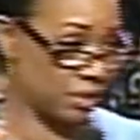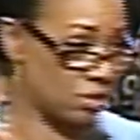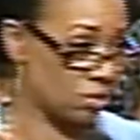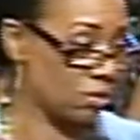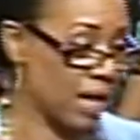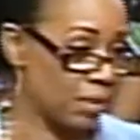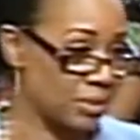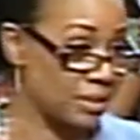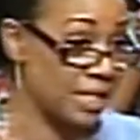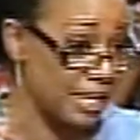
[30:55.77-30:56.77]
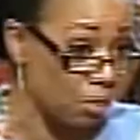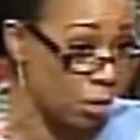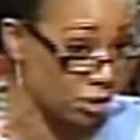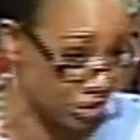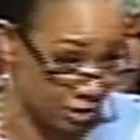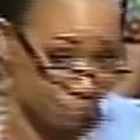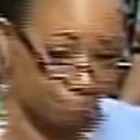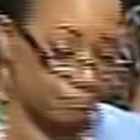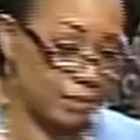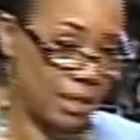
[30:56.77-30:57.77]
to, I was leading worship
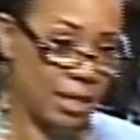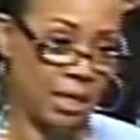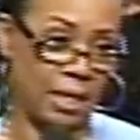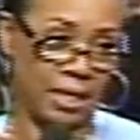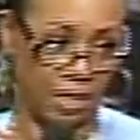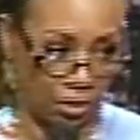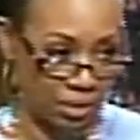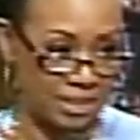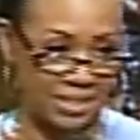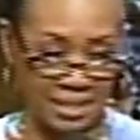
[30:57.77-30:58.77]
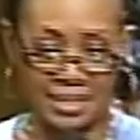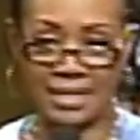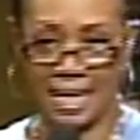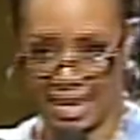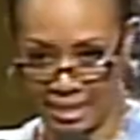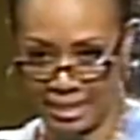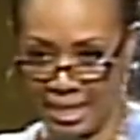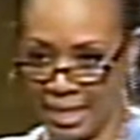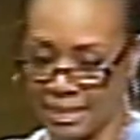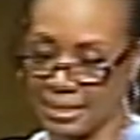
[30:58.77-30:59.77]
here on a Sunday night,
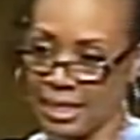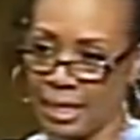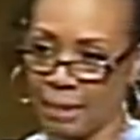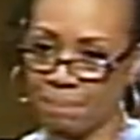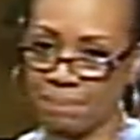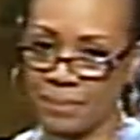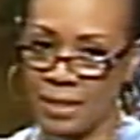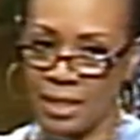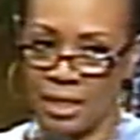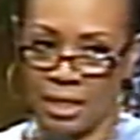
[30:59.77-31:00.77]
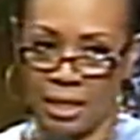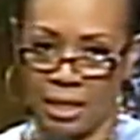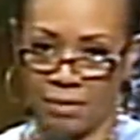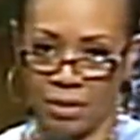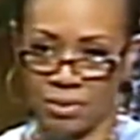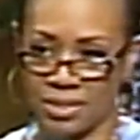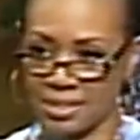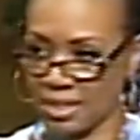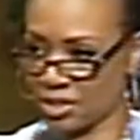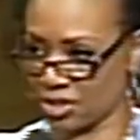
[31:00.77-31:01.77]
and there was
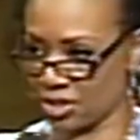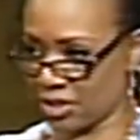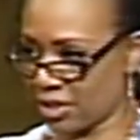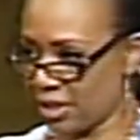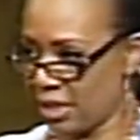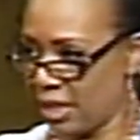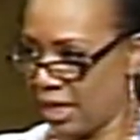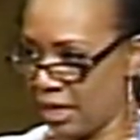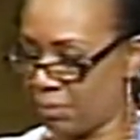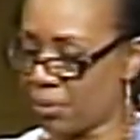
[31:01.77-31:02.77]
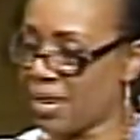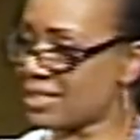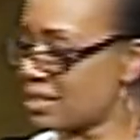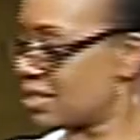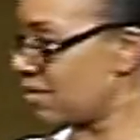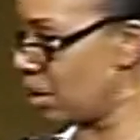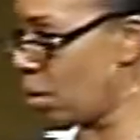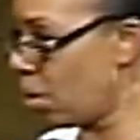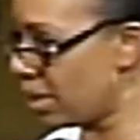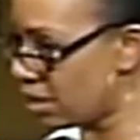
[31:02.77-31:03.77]
such a presence of the
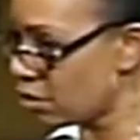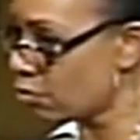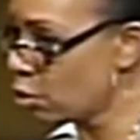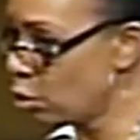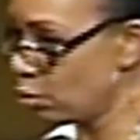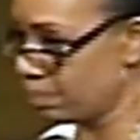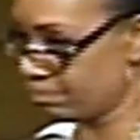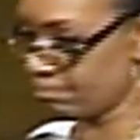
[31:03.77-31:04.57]
Lord in the room